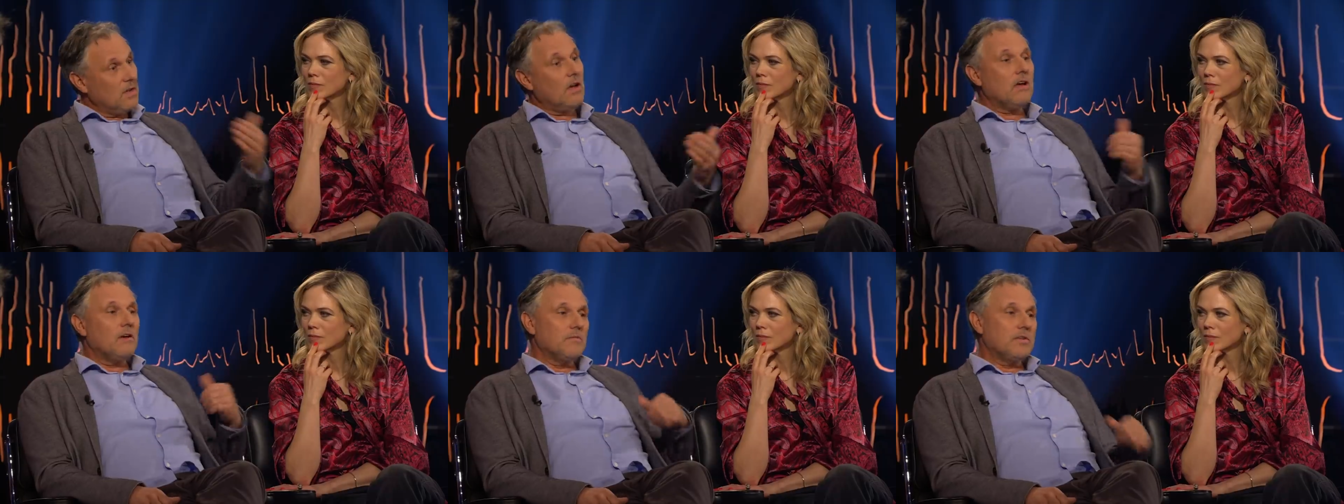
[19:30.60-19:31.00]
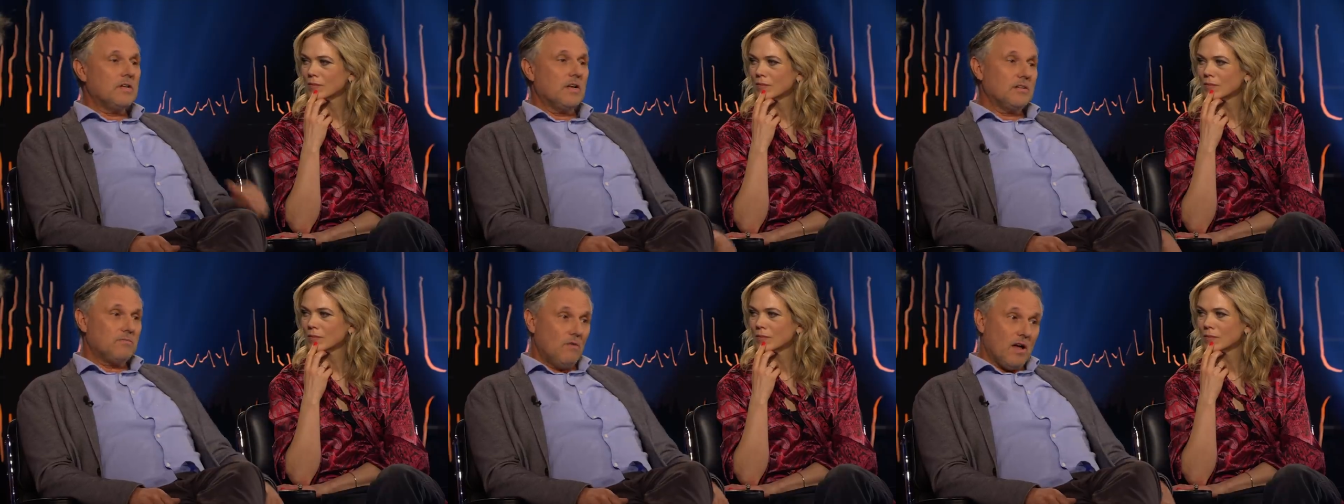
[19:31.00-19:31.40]
Speaker 1: to go home and
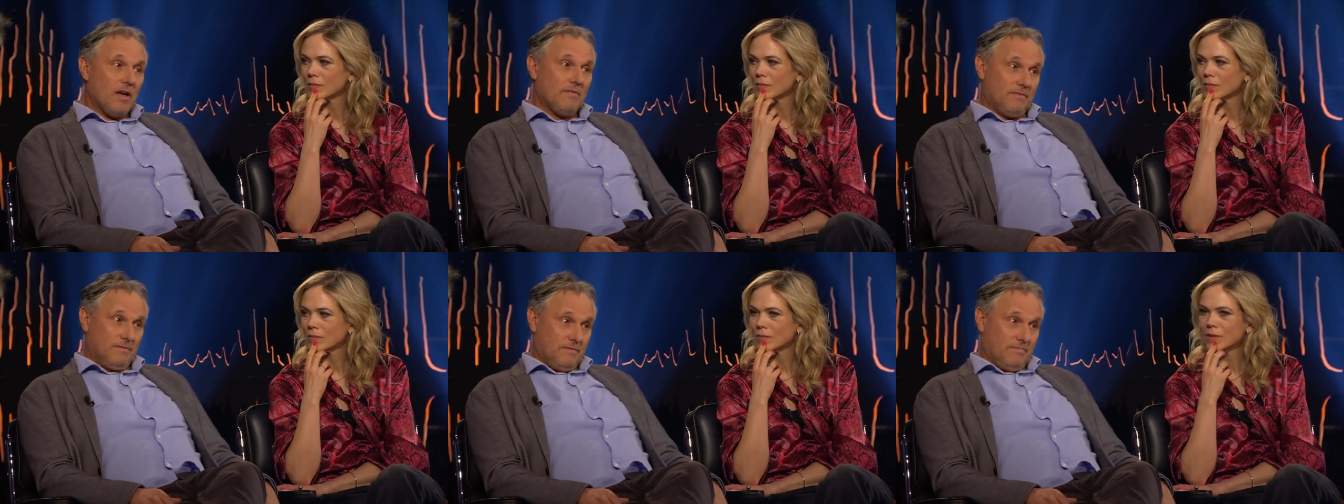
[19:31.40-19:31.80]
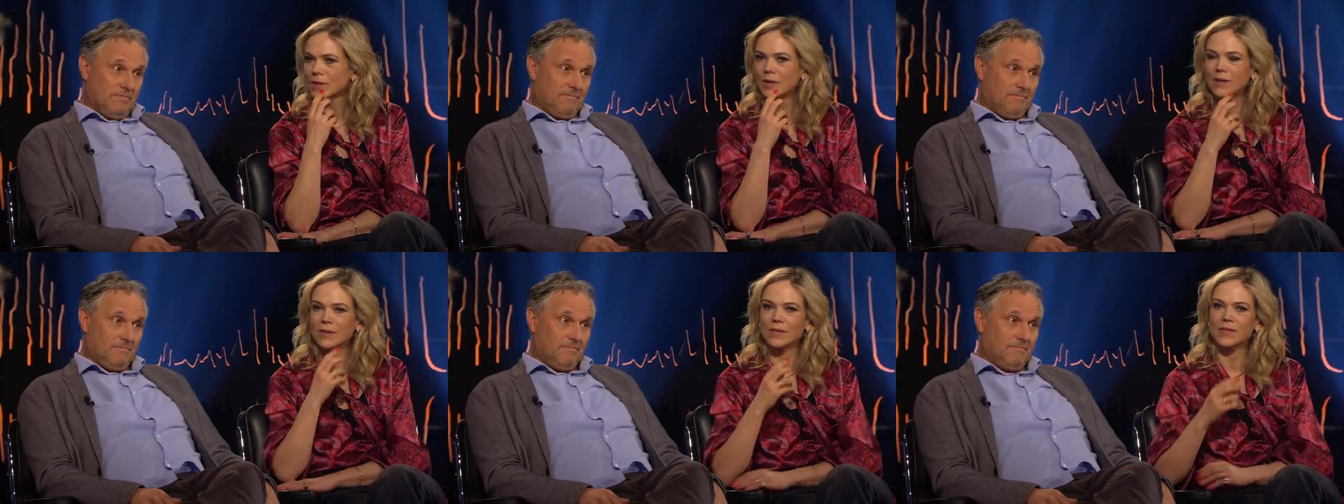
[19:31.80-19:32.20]
tell his wife
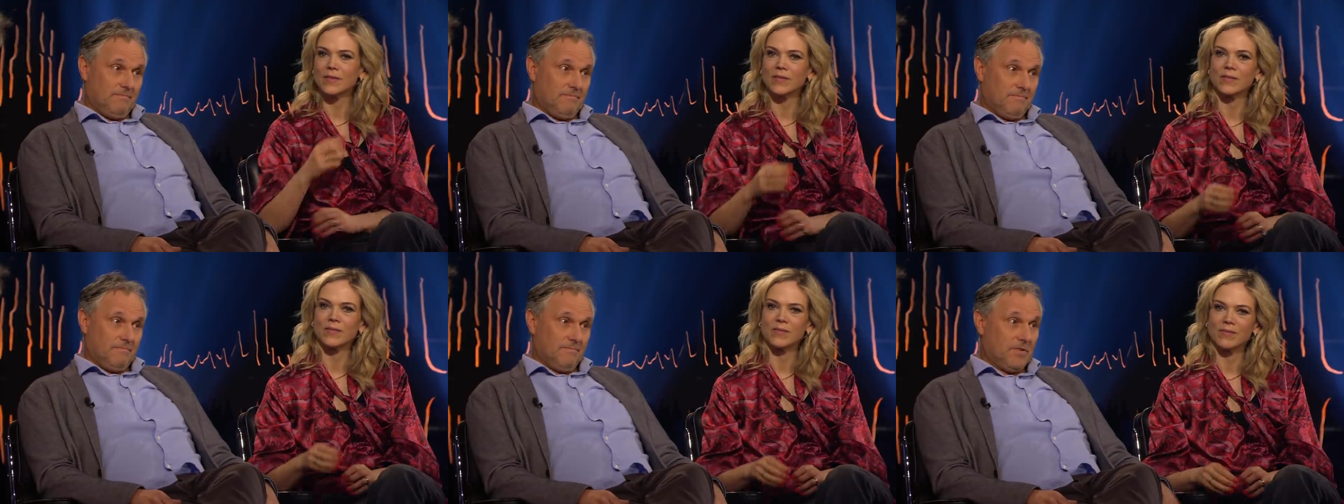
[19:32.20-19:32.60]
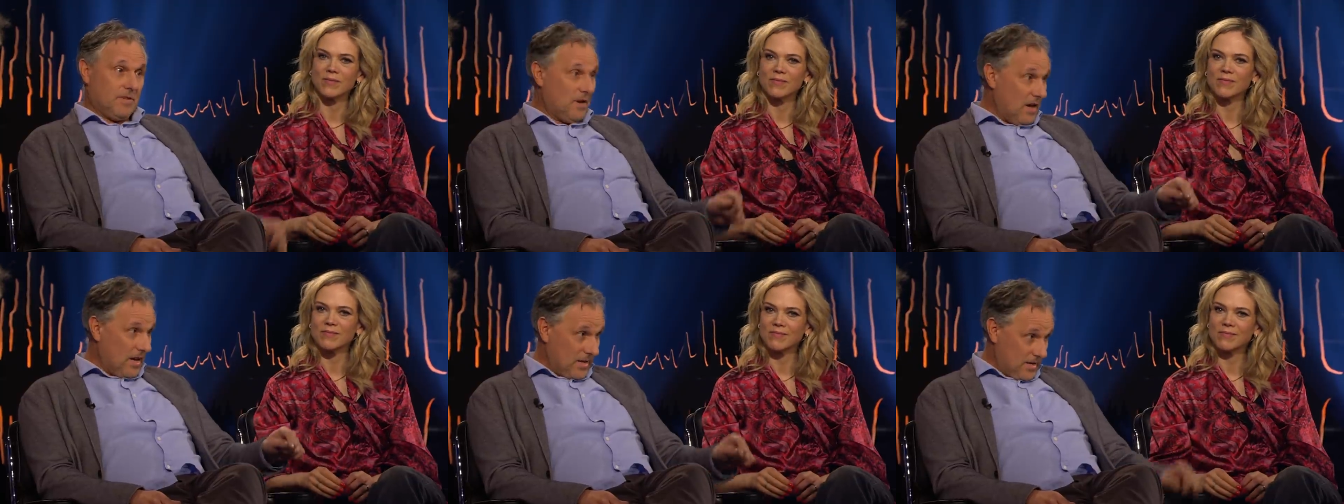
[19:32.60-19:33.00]
yeah.
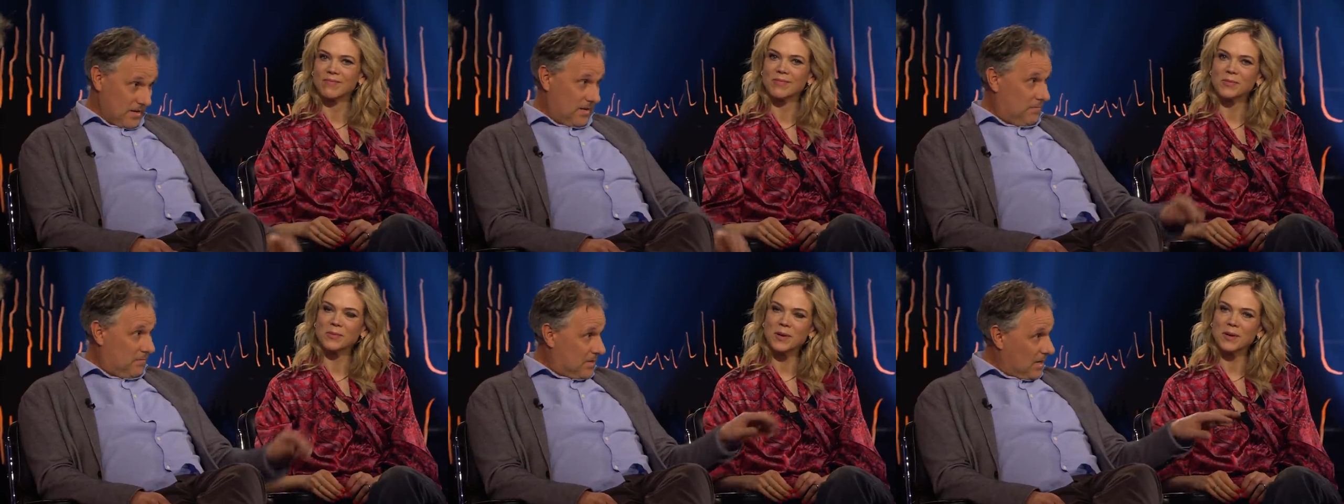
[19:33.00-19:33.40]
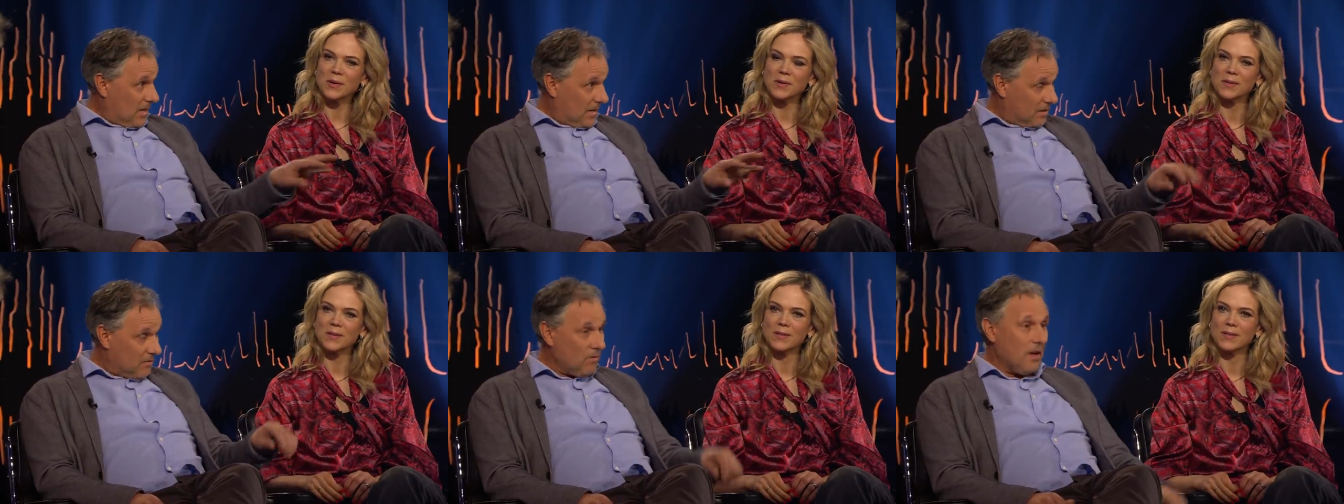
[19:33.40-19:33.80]
tonight. Oh, wow.
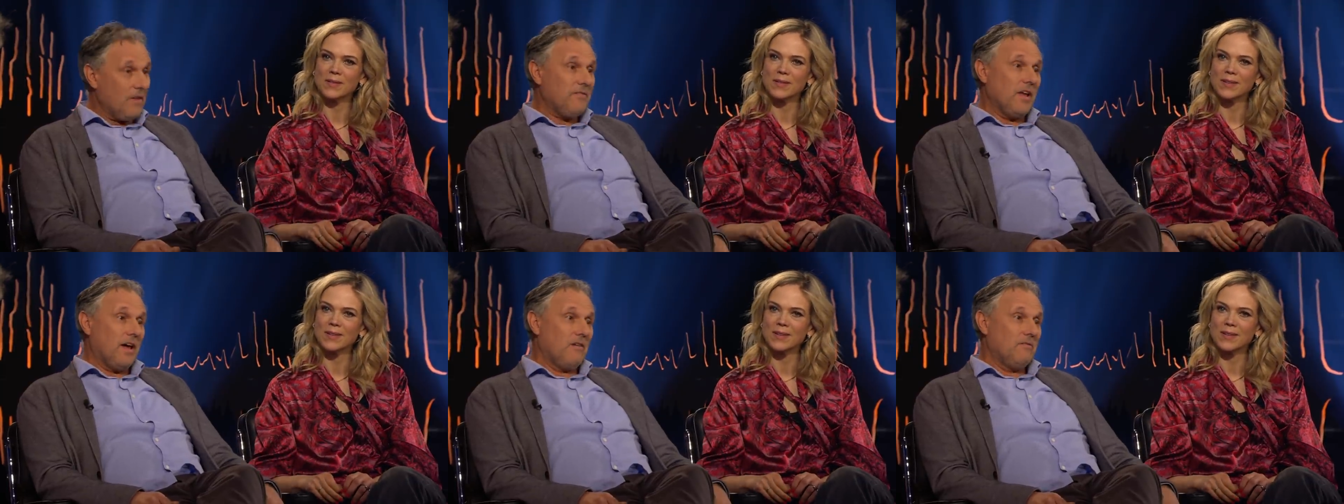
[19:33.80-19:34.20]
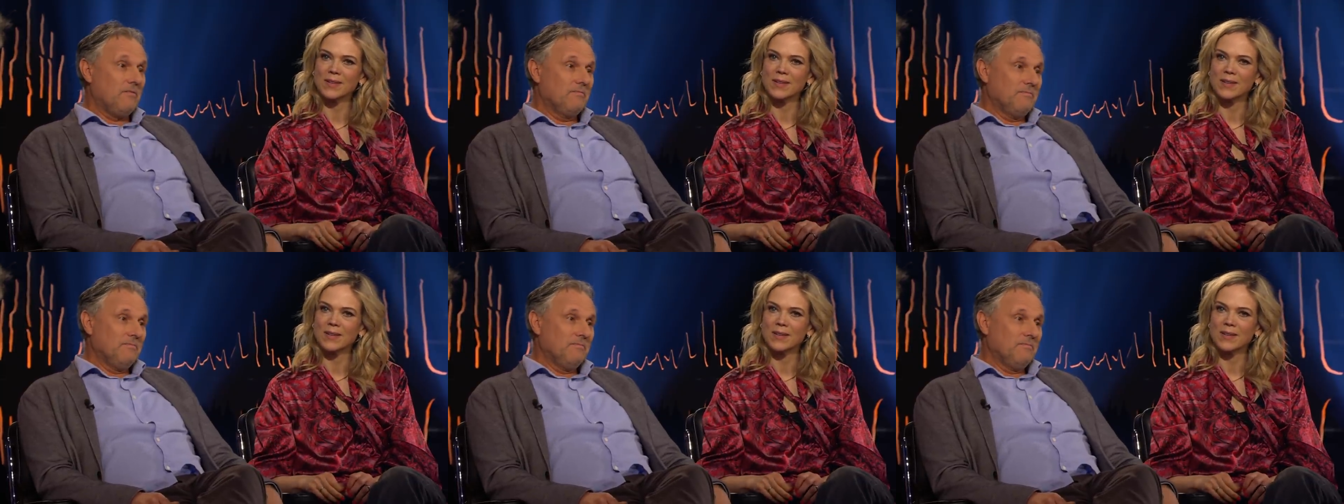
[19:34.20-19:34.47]
telling his wife now.